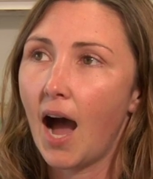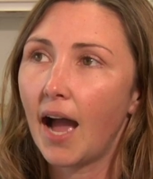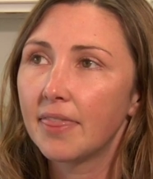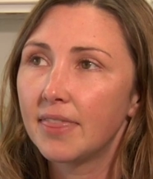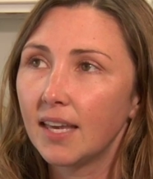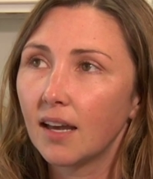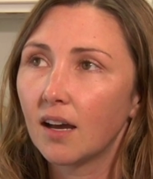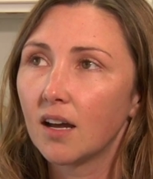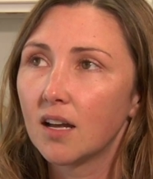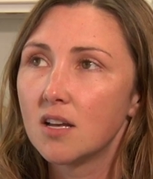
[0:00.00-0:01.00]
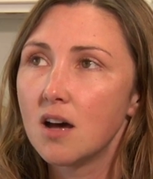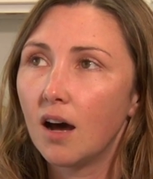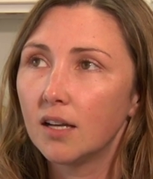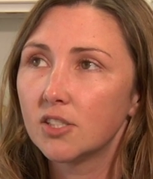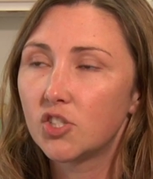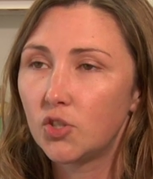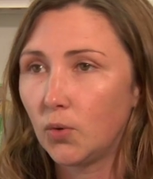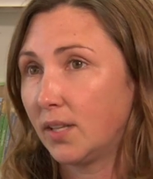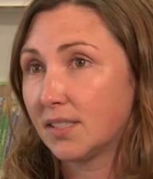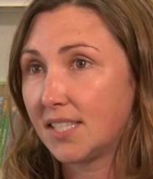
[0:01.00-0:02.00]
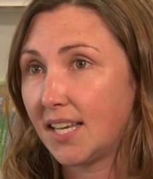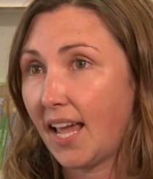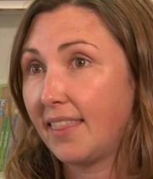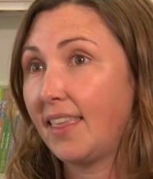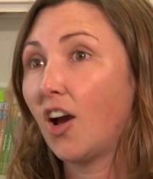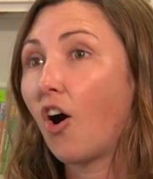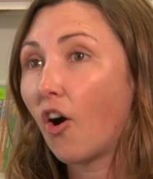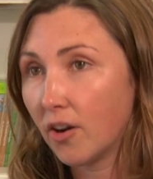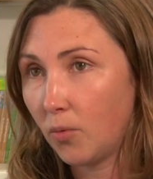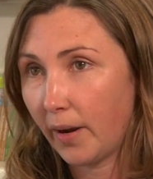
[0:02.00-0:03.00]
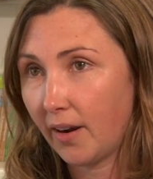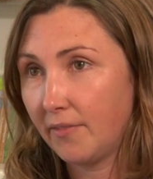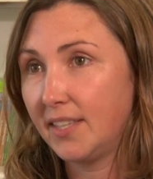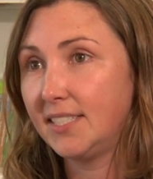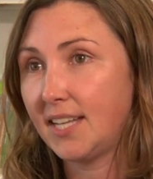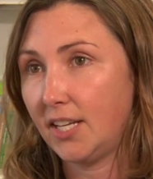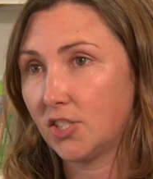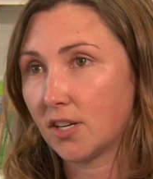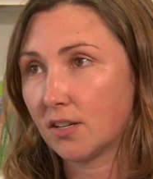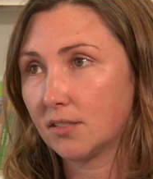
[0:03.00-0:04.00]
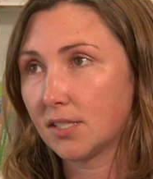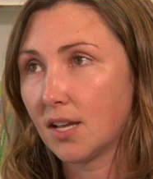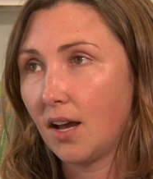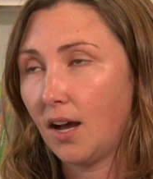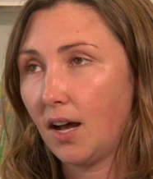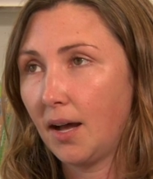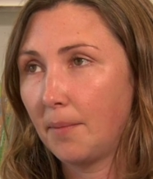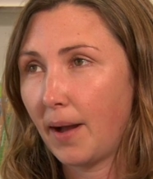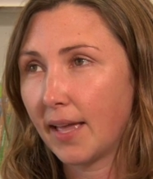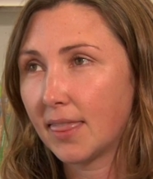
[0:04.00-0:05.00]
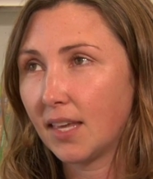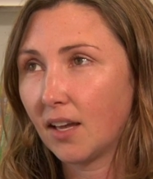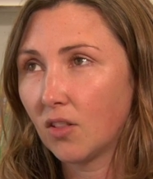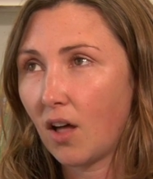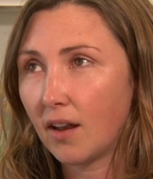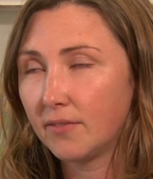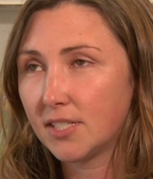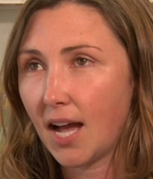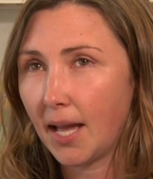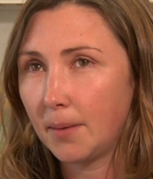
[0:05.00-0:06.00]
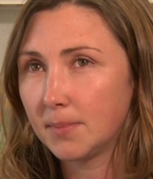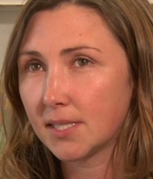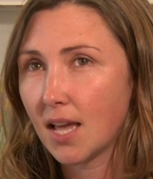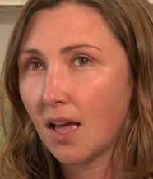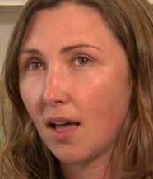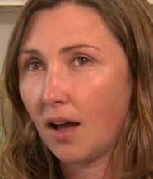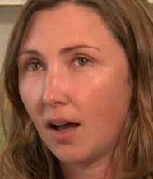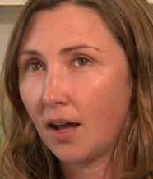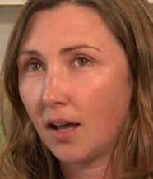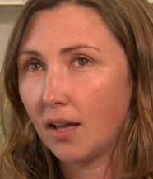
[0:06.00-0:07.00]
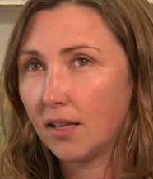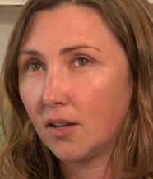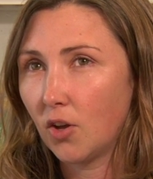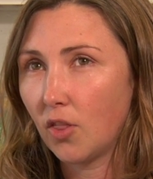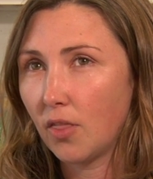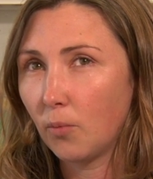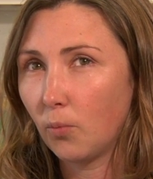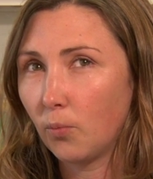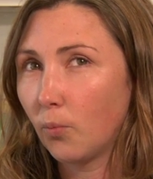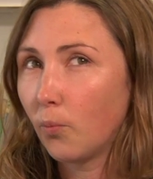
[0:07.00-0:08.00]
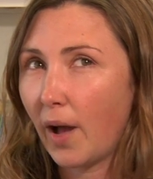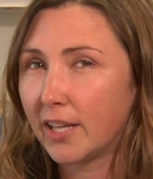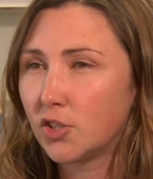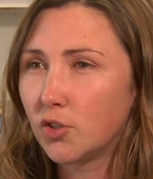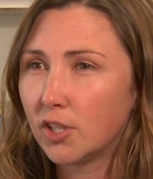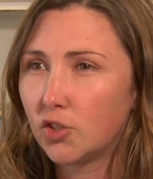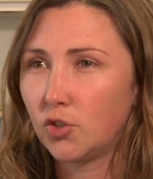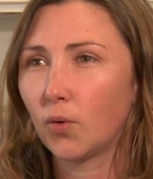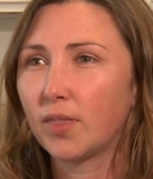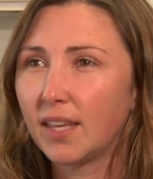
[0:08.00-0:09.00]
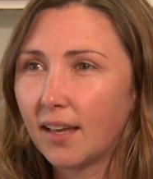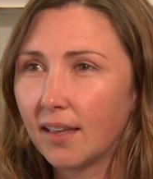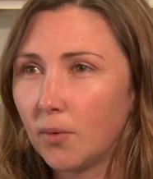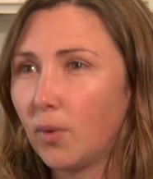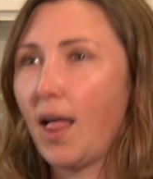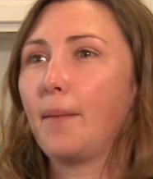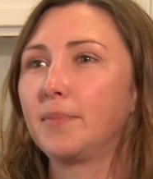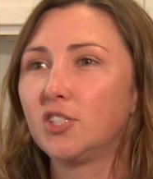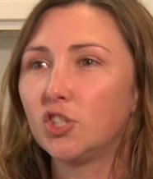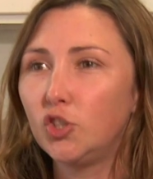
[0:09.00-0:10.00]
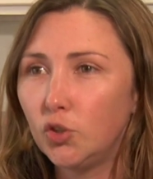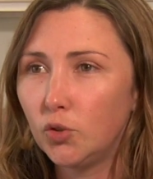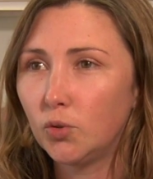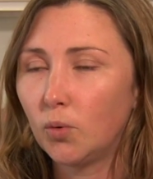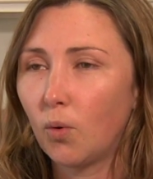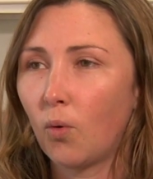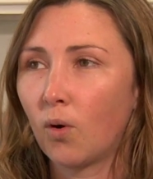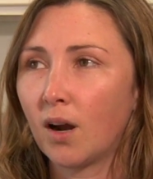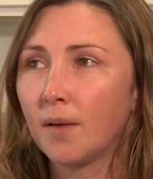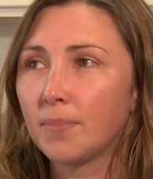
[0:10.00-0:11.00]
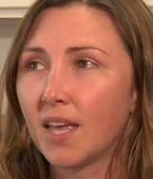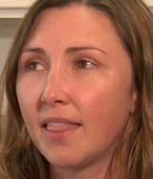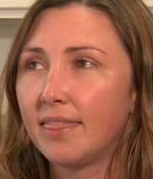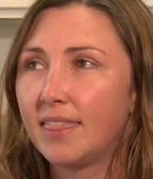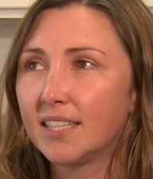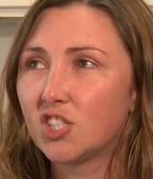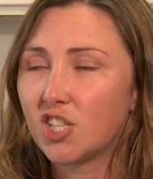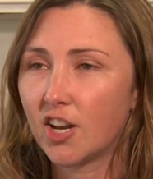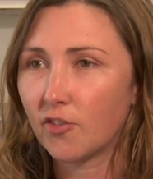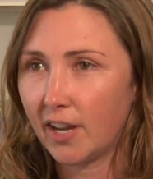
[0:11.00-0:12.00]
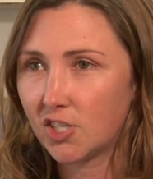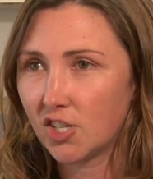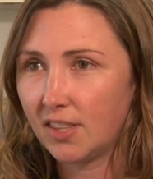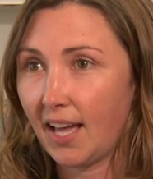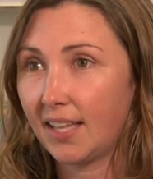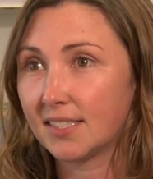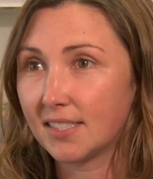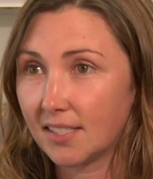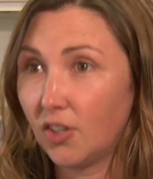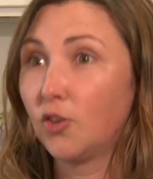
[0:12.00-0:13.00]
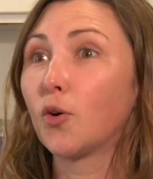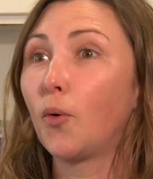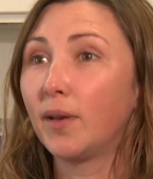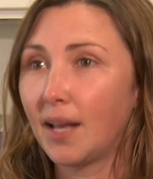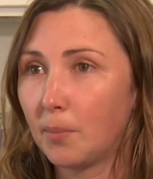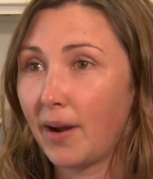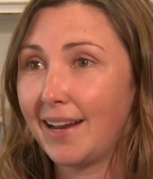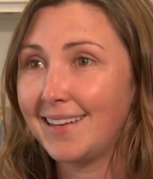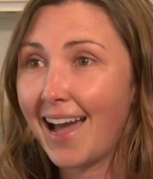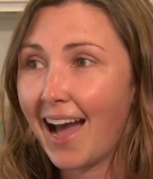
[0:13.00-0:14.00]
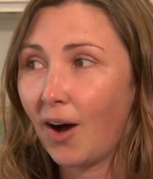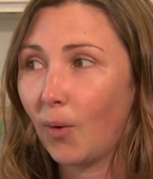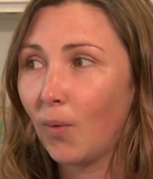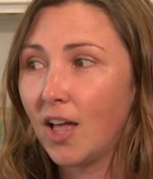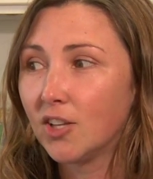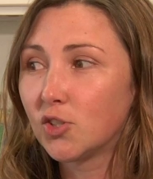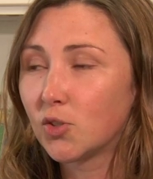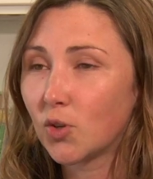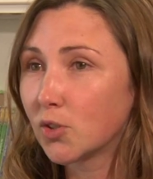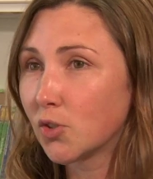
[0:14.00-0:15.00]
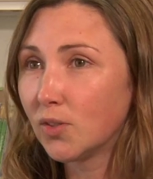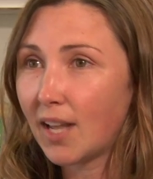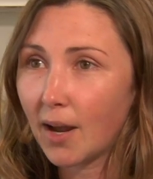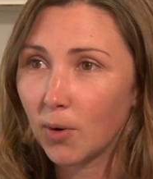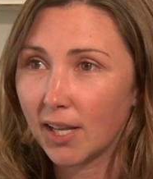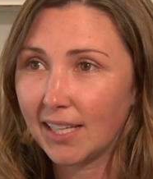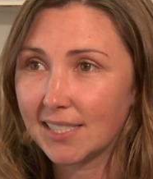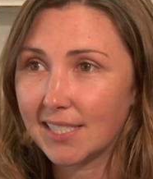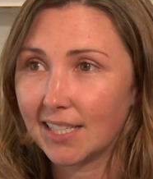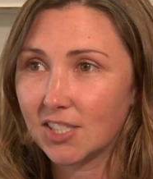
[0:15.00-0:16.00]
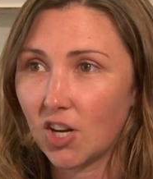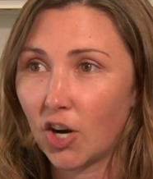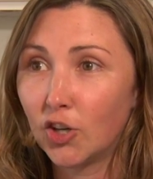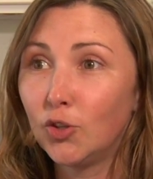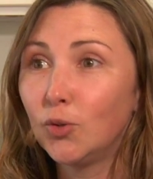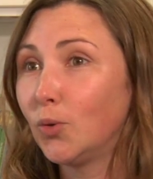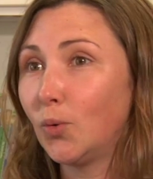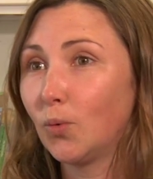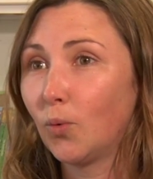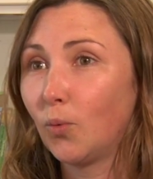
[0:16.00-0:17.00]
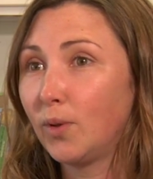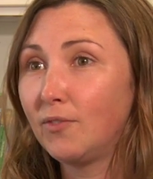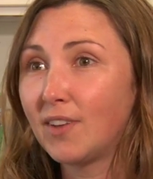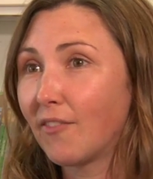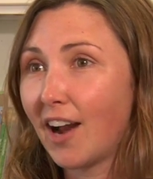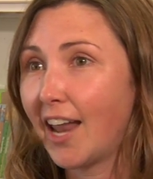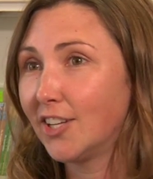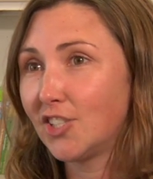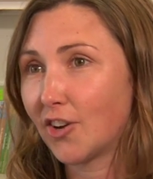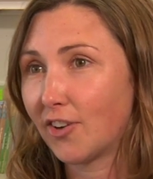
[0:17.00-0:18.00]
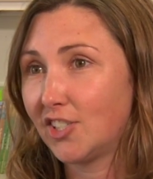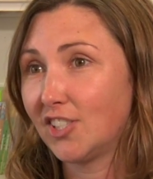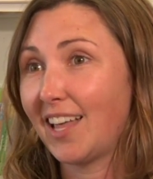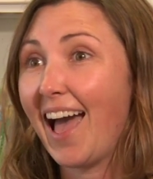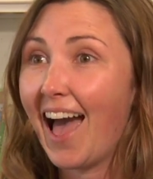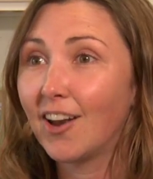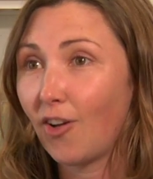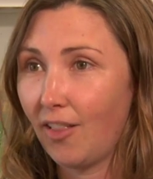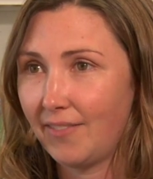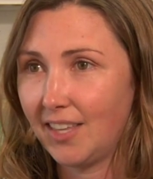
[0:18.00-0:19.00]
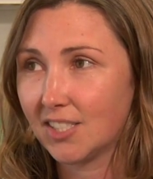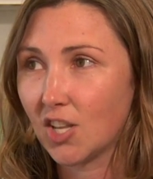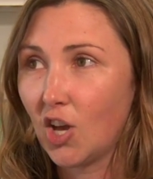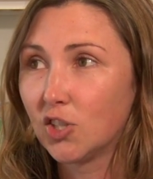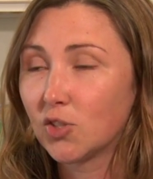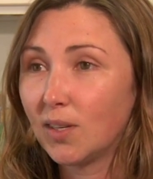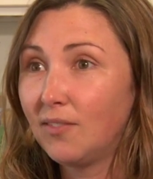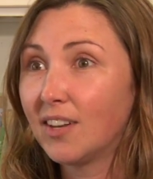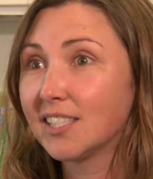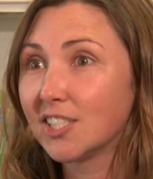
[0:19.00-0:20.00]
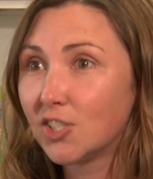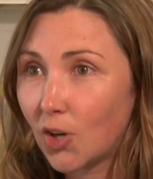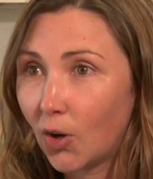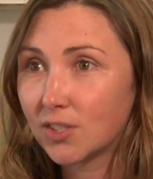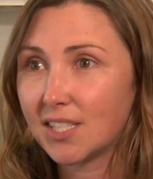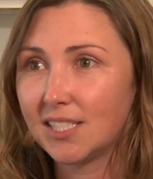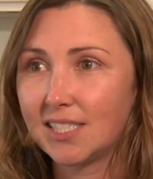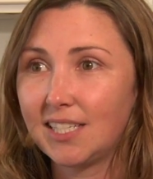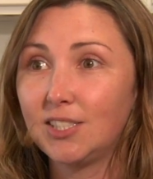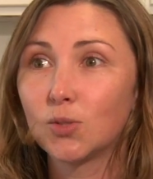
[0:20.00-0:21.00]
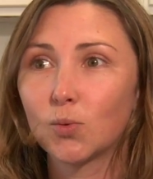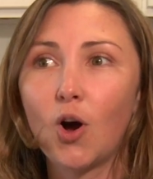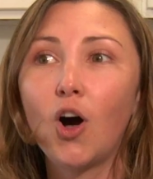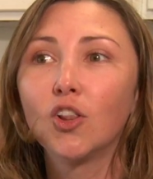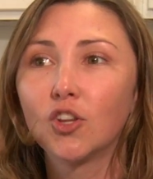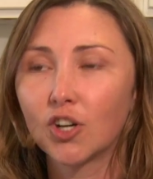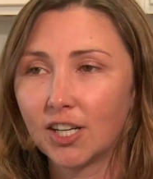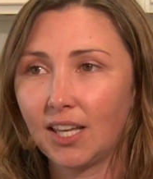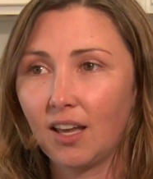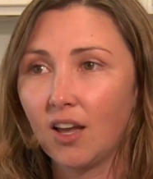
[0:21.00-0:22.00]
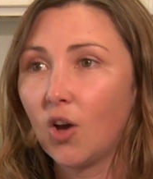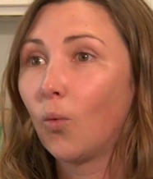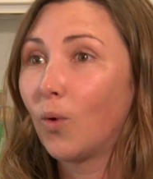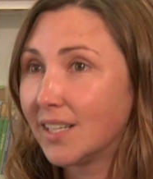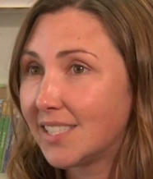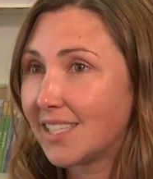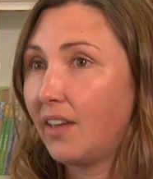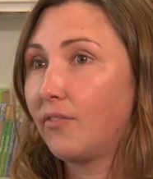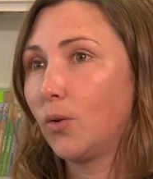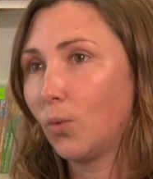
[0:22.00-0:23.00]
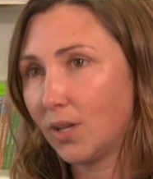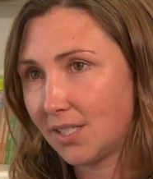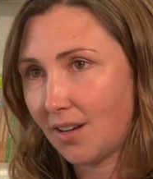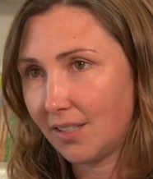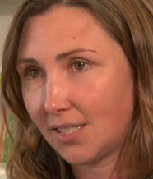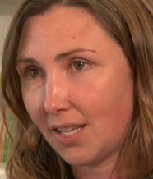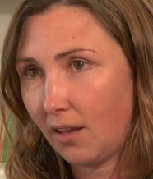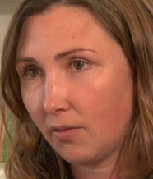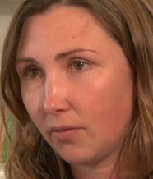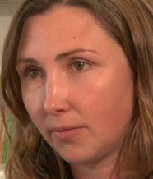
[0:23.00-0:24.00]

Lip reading: I think students today, they are aware of the dangers. I think a lot of times as students, you don't think it will happen to you, or this generation that's growing up right now, social networking sites are new. We've never had a generation that had all of this. So even as adults, as teens, we're all learning what is safe and what is not safe.